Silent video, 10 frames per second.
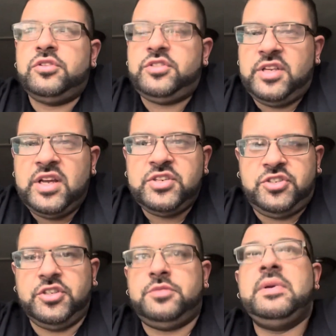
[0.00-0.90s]
scenes
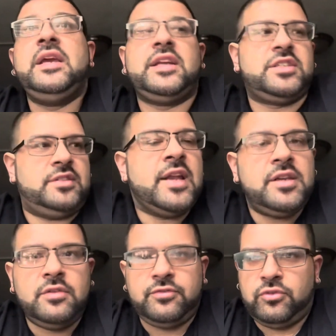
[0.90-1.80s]
just being
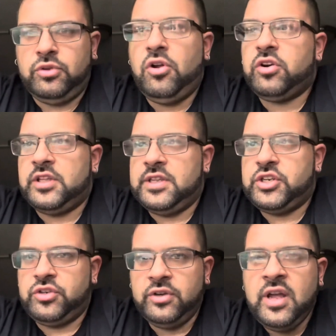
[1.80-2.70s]
extended for longer than they
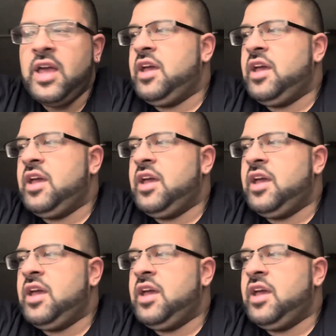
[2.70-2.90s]
should,